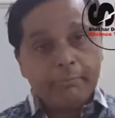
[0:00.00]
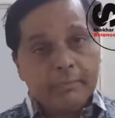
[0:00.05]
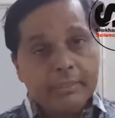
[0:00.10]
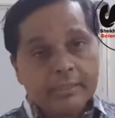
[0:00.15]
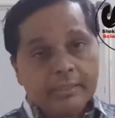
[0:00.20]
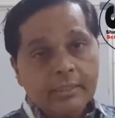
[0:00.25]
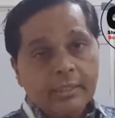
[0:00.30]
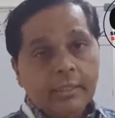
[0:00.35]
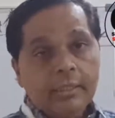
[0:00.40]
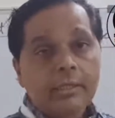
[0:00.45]

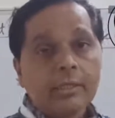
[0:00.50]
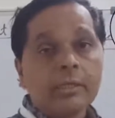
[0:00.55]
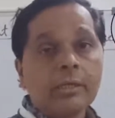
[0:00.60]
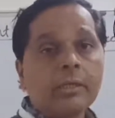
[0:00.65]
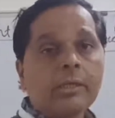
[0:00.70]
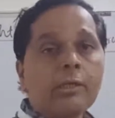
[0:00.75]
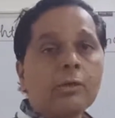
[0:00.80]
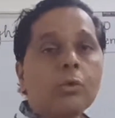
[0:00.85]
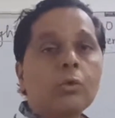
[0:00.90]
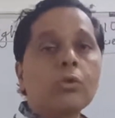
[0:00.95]
means
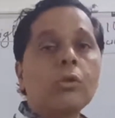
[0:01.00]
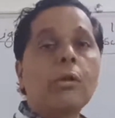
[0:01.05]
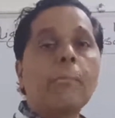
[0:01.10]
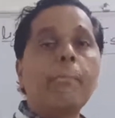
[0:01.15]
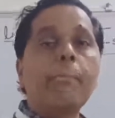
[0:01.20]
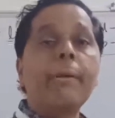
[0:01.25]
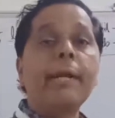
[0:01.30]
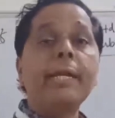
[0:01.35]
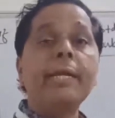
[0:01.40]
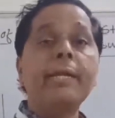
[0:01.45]
due to
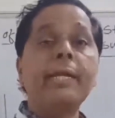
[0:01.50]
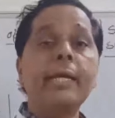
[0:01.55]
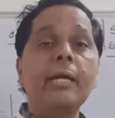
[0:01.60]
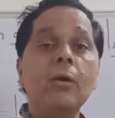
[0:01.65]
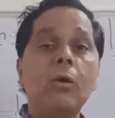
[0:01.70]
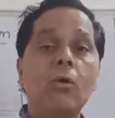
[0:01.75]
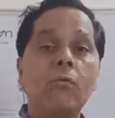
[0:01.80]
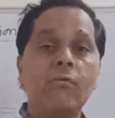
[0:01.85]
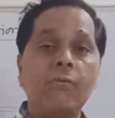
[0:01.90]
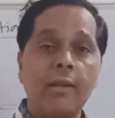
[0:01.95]
the
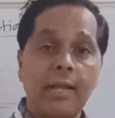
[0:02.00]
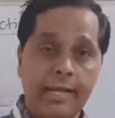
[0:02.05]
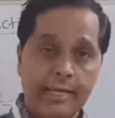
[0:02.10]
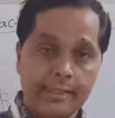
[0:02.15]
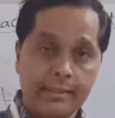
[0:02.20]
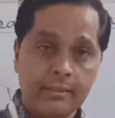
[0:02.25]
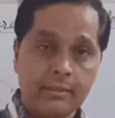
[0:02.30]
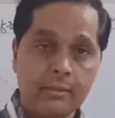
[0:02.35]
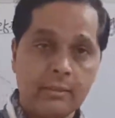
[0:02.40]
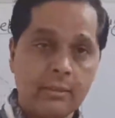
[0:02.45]
bending of
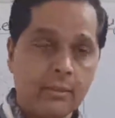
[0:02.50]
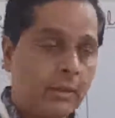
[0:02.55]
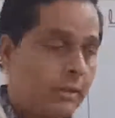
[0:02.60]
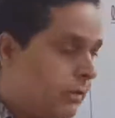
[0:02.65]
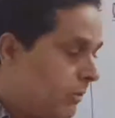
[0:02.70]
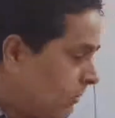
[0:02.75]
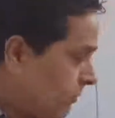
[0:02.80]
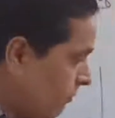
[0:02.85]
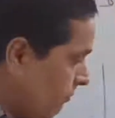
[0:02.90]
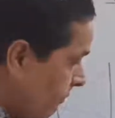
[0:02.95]
light.
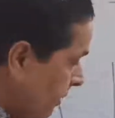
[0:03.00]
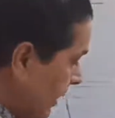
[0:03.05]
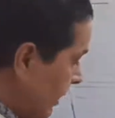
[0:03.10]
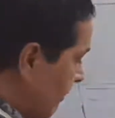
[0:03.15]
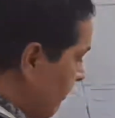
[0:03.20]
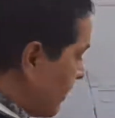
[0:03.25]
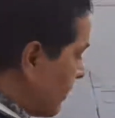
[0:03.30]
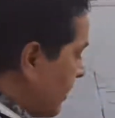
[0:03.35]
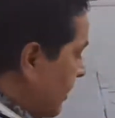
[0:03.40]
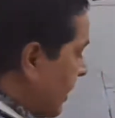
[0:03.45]

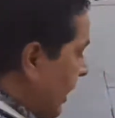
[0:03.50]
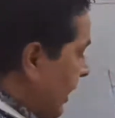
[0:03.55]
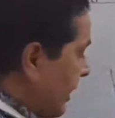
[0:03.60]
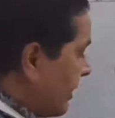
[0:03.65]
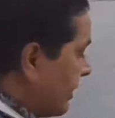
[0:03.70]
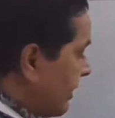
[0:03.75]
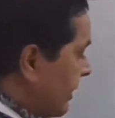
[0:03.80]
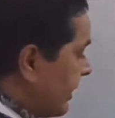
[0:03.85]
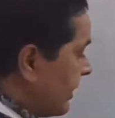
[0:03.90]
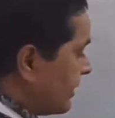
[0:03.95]
Whenever the
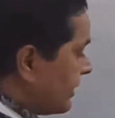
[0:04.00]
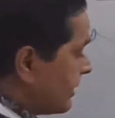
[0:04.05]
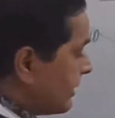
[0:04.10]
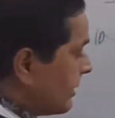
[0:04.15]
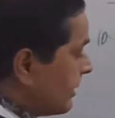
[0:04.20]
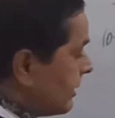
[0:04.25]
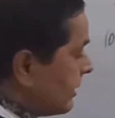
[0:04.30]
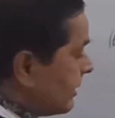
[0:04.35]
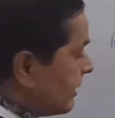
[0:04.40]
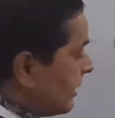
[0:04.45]
light rays,
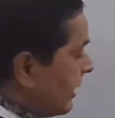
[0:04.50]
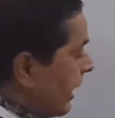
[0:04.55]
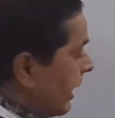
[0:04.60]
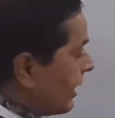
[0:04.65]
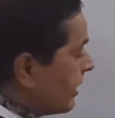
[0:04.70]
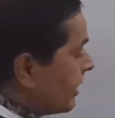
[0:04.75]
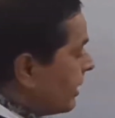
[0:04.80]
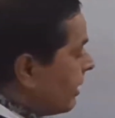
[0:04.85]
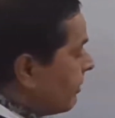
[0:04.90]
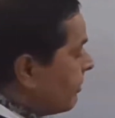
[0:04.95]
they
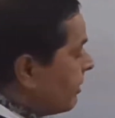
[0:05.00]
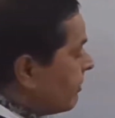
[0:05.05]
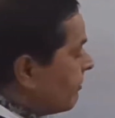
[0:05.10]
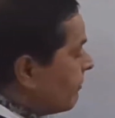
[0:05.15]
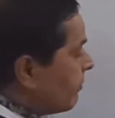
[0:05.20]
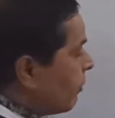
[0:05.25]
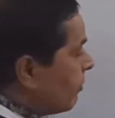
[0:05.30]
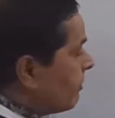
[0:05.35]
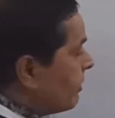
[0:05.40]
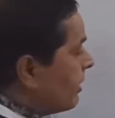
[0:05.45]
are coming
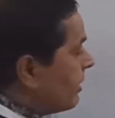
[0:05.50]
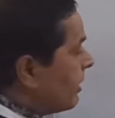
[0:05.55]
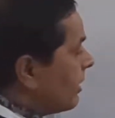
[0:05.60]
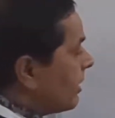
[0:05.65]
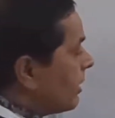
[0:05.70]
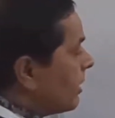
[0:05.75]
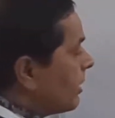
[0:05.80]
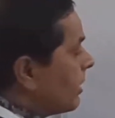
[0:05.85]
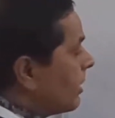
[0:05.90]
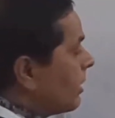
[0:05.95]
from
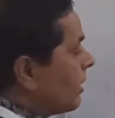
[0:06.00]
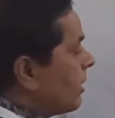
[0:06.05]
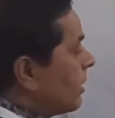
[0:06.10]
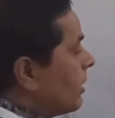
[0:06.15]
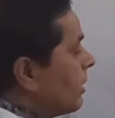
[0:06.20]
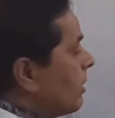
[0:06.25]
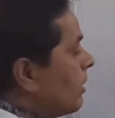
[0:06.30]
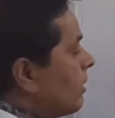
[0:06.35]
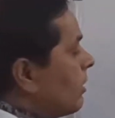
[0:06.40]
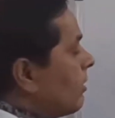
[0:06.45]
here,
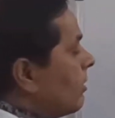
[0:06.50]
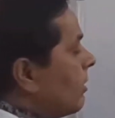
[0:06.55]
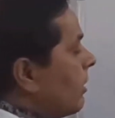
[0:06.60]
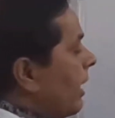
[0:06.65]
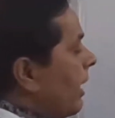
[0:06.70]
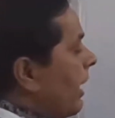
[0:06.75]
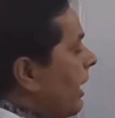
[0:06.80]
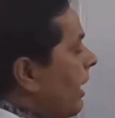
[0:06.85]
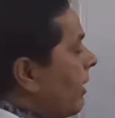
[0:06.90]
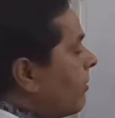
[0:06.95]

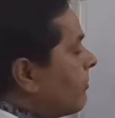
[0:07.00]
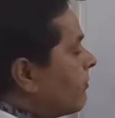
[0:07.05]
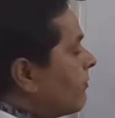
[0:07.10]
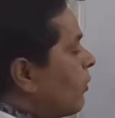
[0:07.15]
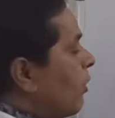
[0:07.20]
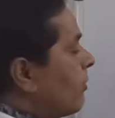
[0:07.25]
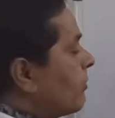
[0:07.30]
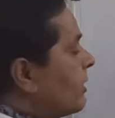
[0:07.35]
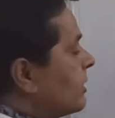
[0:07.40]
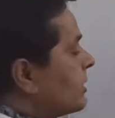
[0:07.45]

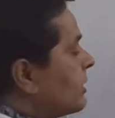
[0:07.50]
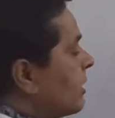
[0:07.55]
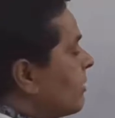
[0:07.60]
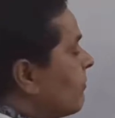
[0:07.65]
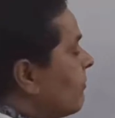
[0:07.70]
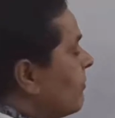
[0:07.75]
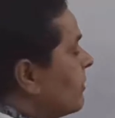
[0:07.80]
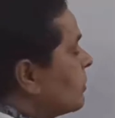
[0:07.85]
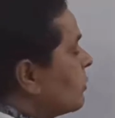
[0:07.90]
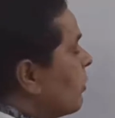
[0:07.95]
from the
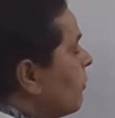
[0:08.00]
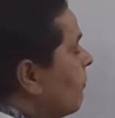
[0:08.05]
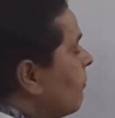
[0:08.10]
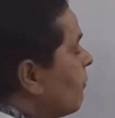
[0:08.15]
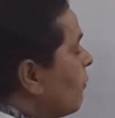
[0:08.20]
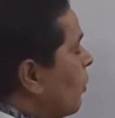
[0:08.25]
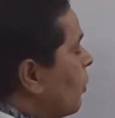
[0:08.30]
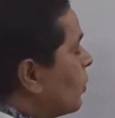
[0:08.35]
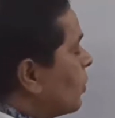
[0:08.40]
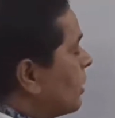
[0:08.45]
surface of
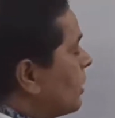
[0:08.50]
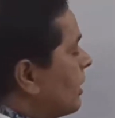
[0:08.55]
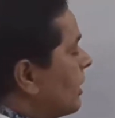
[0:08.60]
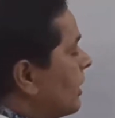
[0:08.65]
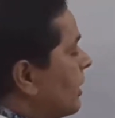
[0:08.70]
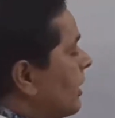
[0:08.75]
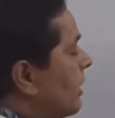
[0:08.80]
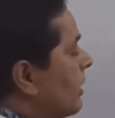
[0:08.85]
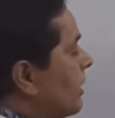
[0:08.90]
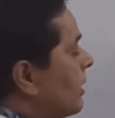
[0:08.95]

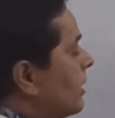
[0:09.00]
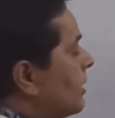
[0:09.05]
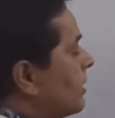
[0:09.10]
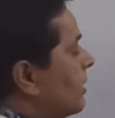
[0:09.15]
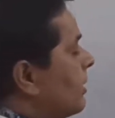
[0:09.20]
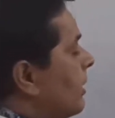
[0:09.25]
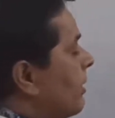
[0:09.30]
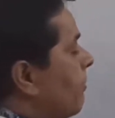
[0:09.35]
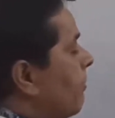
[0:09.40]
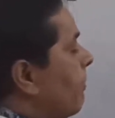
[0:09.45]
water,
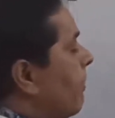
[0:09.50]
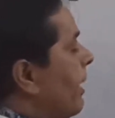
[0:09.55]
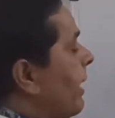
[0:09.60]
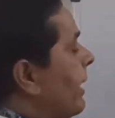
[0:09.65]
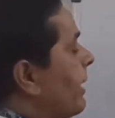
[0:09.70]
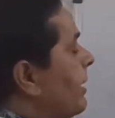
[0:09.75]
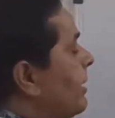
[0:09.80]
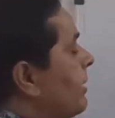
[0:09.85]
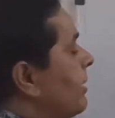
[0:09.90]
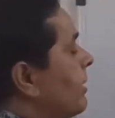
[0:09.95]
they
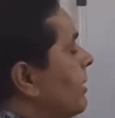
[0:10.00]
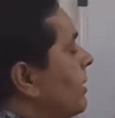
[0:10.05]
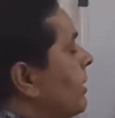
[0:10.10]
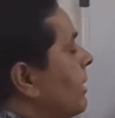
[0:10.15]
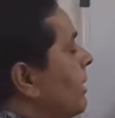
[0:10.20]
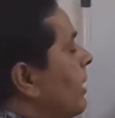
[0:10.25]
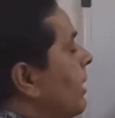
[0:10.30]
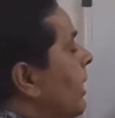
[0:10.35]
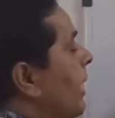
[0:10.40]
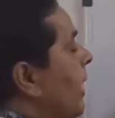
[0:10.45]
bend,
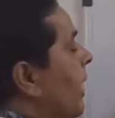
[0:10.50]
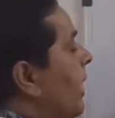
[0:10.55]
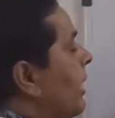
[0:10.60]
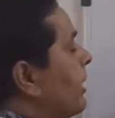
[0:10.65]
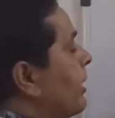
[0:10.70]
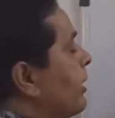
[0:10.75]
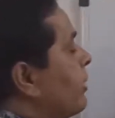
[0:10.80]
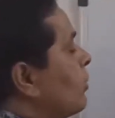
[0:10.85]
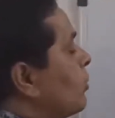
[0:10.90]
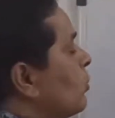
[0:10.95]

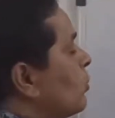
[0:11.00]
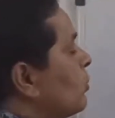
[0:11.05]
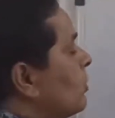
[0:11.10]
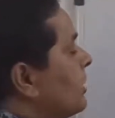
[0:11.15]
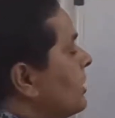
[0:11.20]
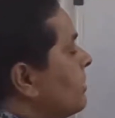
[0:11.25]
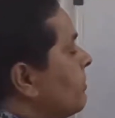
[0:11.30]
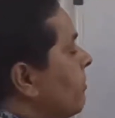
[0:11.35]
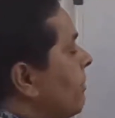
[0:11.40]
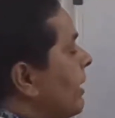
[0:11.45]
and due to
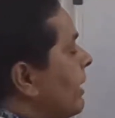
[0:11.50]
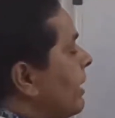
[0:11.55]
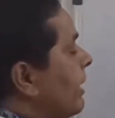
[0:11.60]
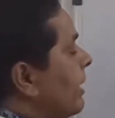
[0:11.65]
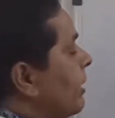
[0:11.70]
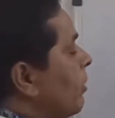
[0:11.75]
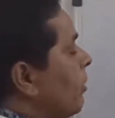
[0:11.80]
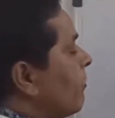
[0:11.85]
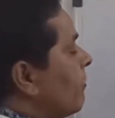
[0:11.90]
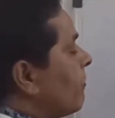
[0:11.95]
this
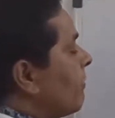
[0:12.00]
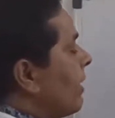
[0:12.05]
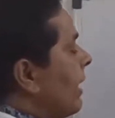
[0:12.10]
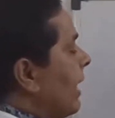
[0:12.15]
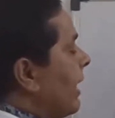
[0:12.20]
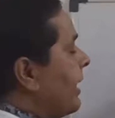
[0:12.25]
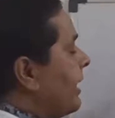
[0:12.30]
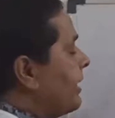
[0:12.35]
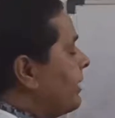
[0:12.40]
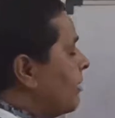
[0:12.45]
bending of
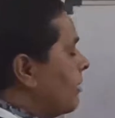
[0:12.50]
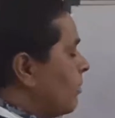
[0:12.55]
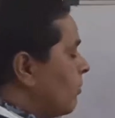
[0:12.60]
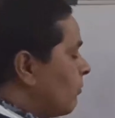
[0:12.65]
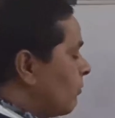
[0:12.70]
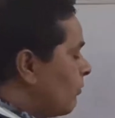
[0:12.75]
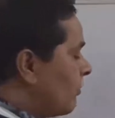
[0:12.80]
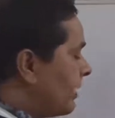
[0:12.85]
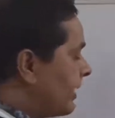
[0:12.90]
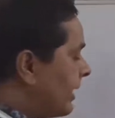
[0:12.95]
light,
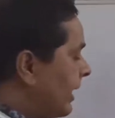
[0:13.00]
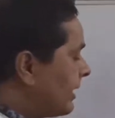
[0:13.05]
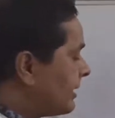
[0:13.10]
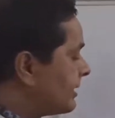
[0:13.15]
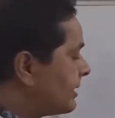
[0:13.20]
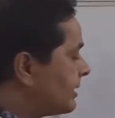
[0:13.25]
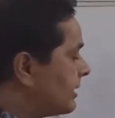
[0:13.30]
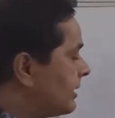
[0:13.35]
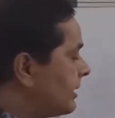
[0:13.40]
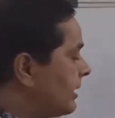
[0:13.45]
we can
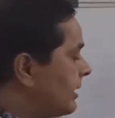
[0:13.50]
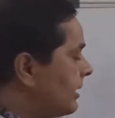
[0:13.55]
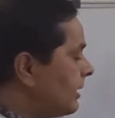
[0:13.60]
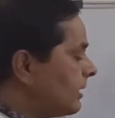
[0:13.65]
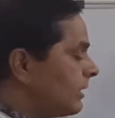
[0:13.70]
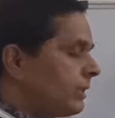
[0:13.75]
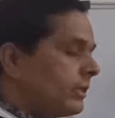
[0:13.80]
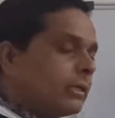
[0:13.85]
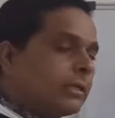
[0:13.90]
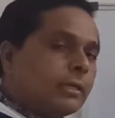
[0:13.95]

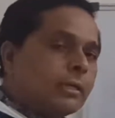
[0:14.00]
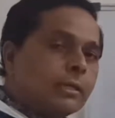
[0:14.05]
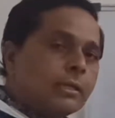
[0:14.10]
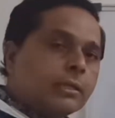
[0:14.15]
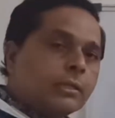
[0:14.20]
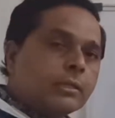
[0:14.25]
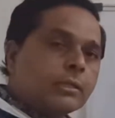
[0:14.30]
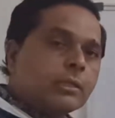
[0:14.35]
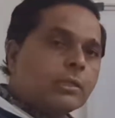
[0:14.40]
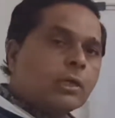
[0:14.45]
see
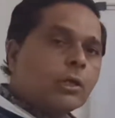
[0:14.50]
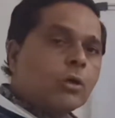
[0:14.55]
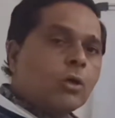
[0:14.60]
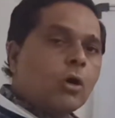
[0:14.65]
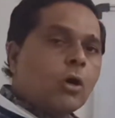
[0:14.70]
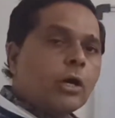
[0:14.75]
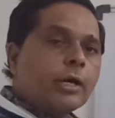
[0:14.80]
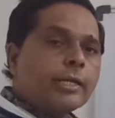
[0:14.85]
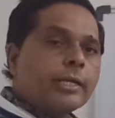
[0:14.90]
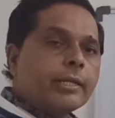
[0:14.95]
the
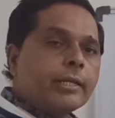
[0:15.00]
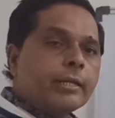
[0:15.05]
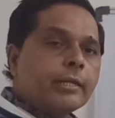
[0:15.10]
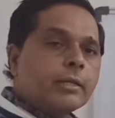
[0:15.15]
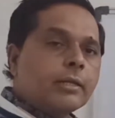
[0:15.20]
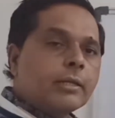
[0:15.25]
coin,